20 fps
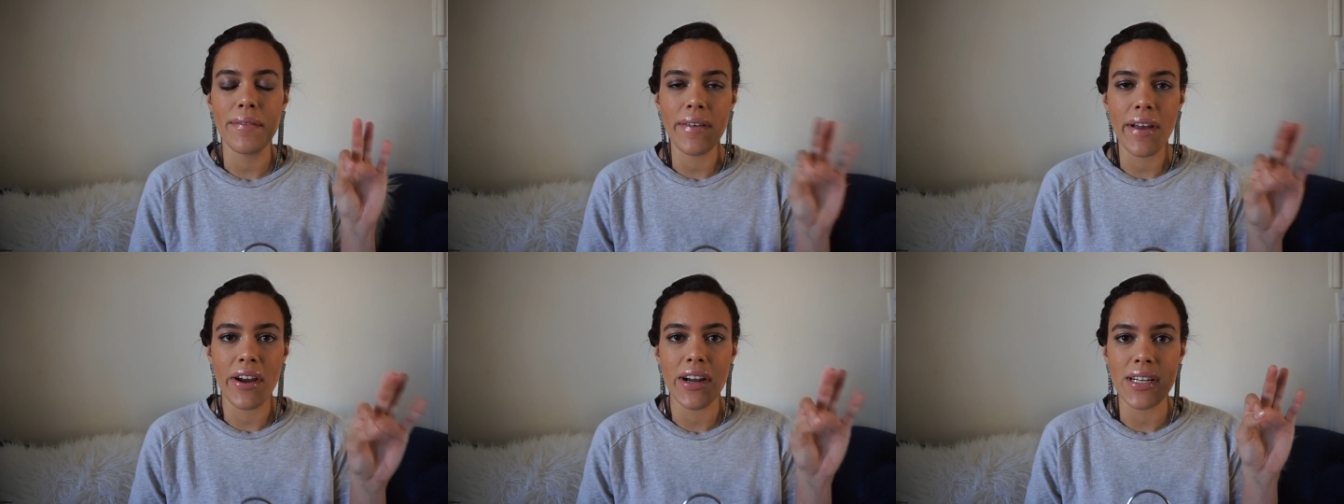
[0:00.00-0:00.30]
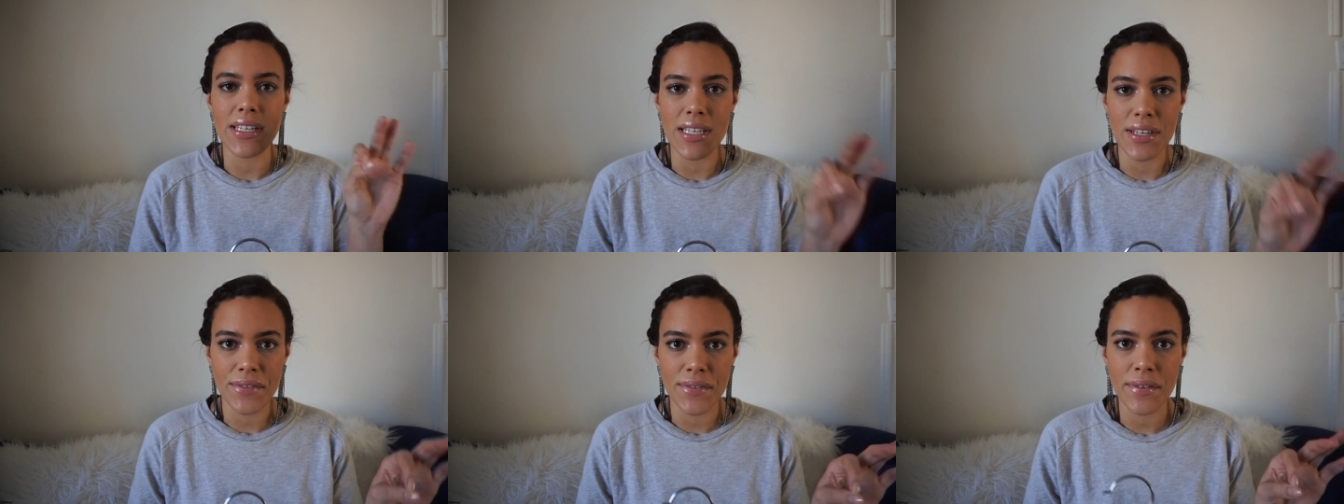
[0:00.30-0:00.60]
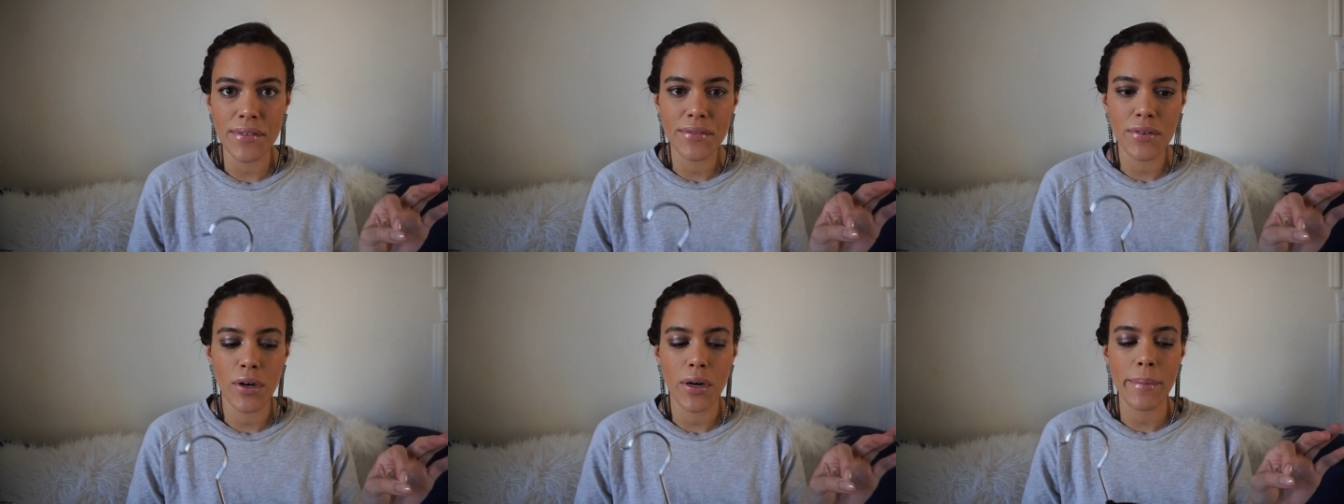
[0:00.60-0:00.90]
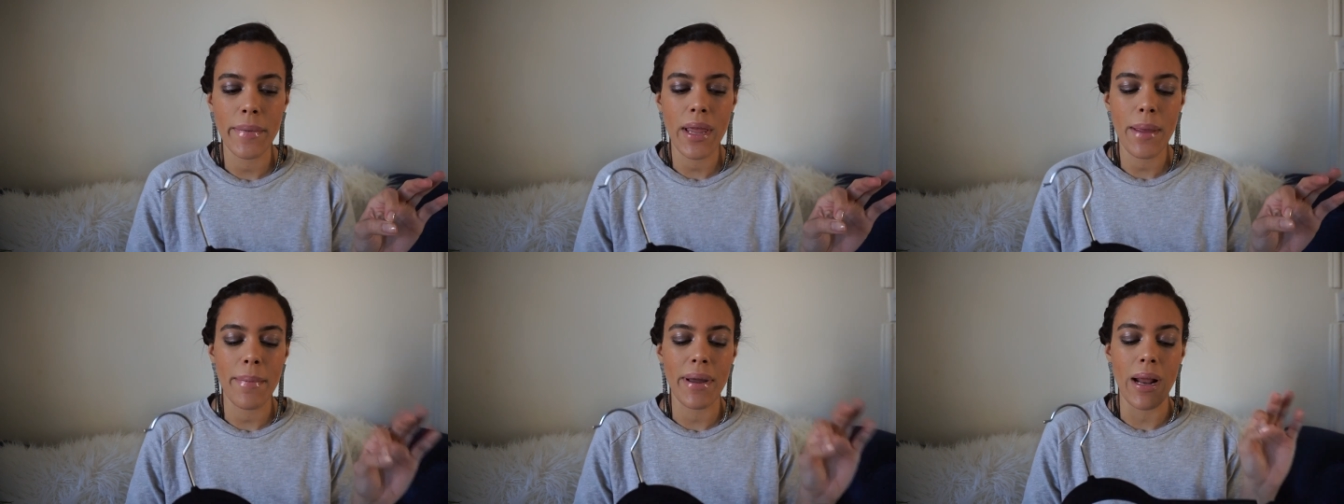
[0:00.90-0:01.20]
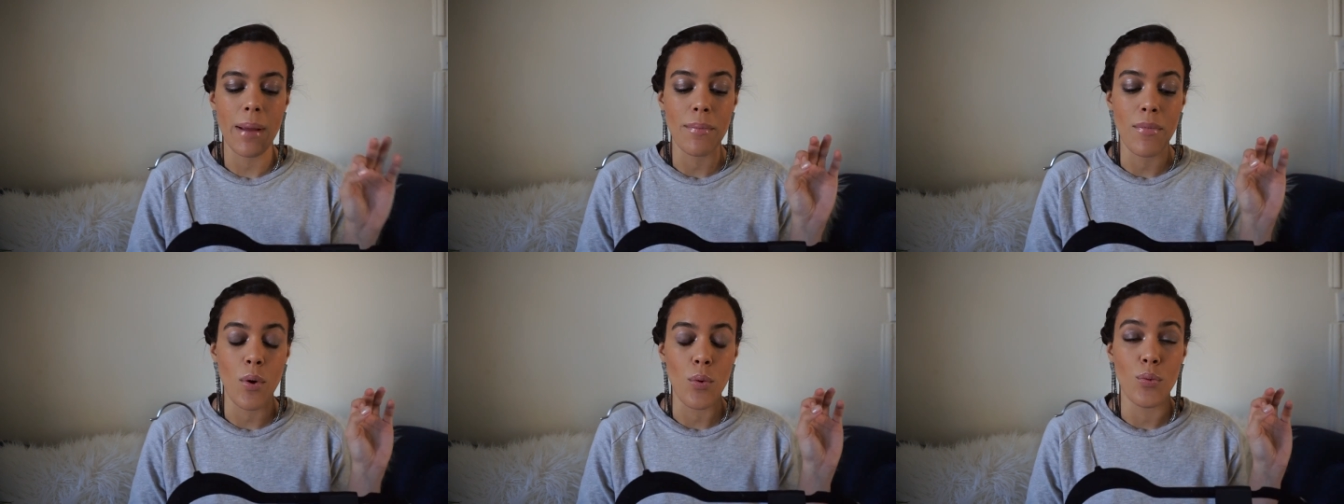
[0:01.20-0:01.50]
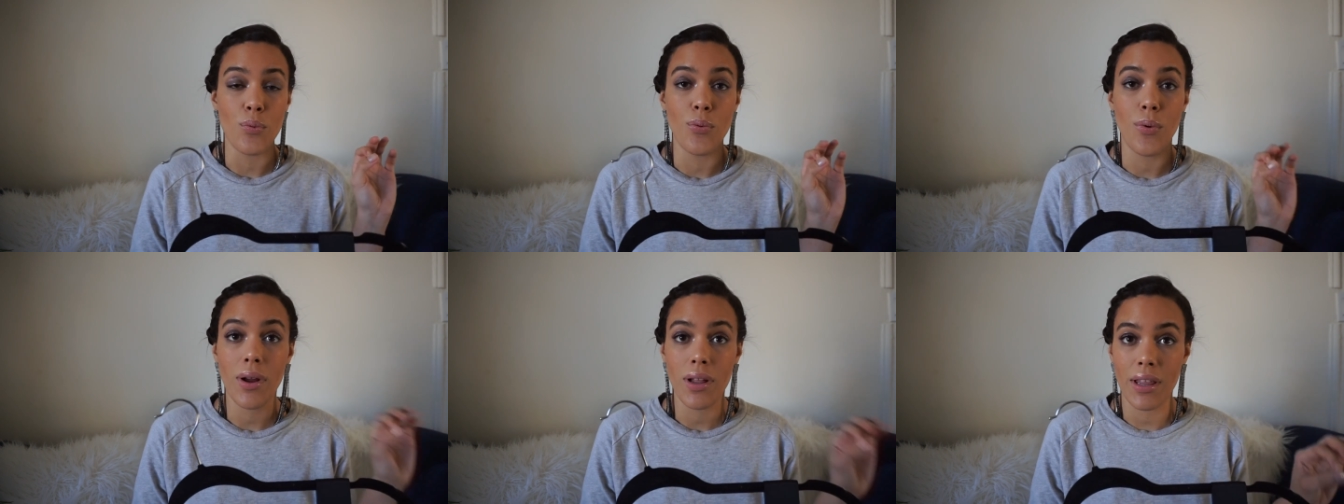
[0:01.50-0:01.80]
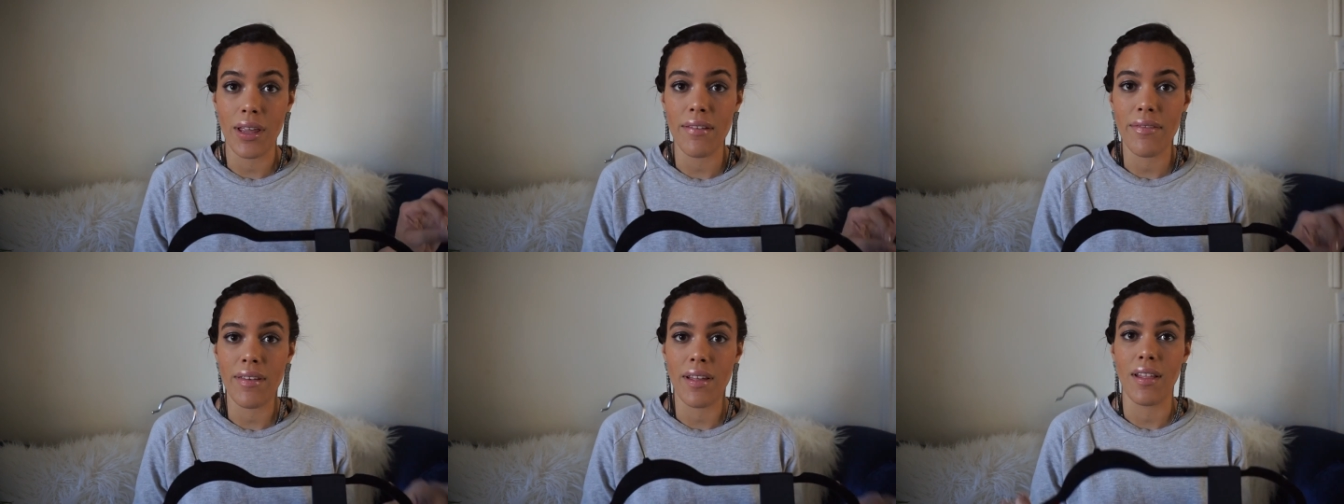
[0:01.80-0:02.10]
very different for me, but I'm
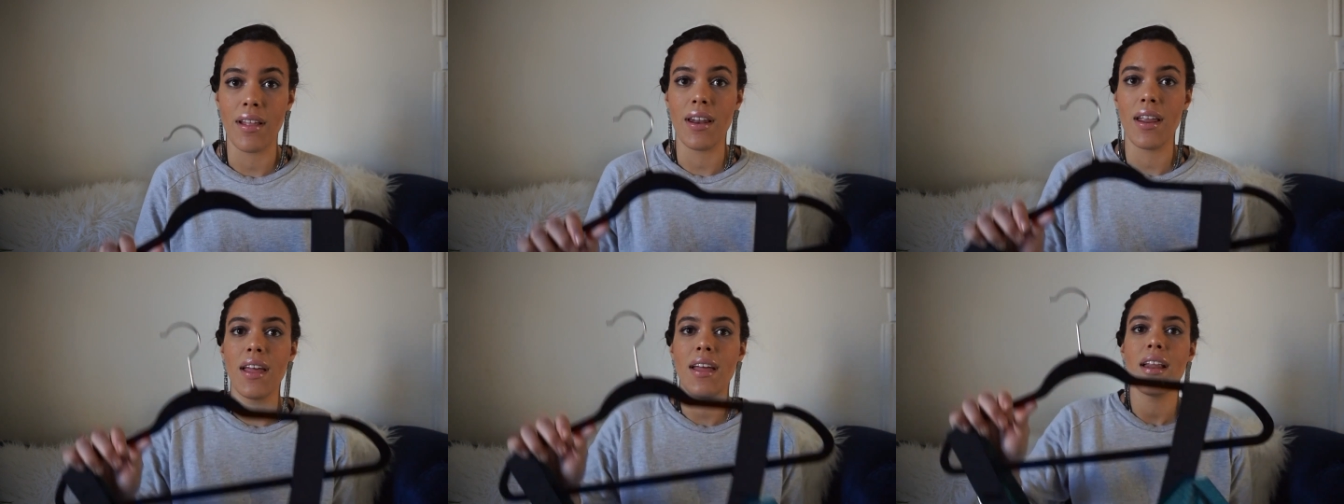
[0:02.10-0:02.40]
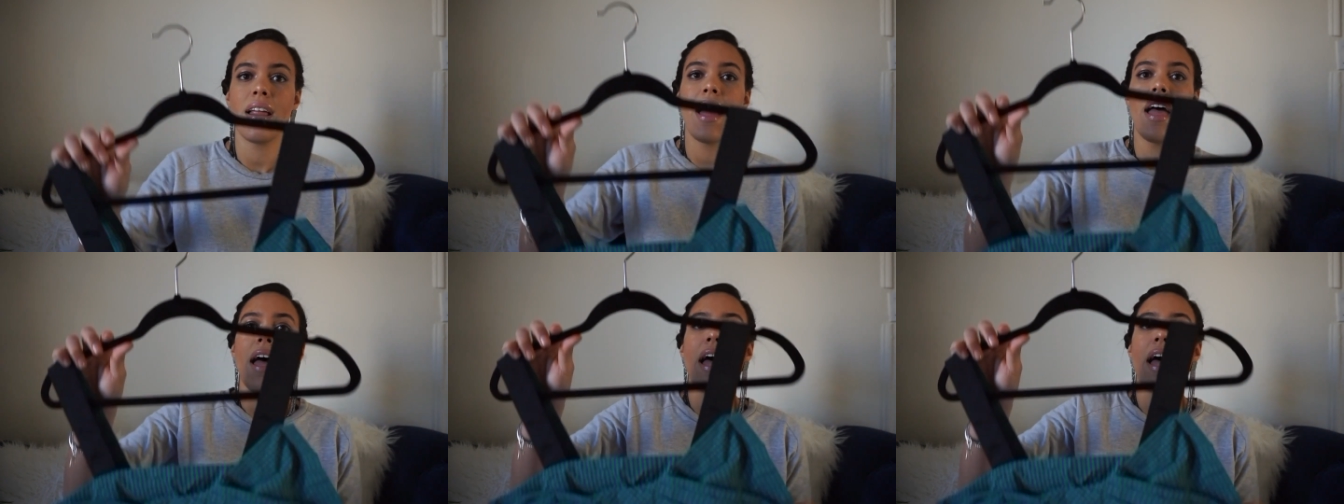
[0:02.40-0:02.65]
really feeling it.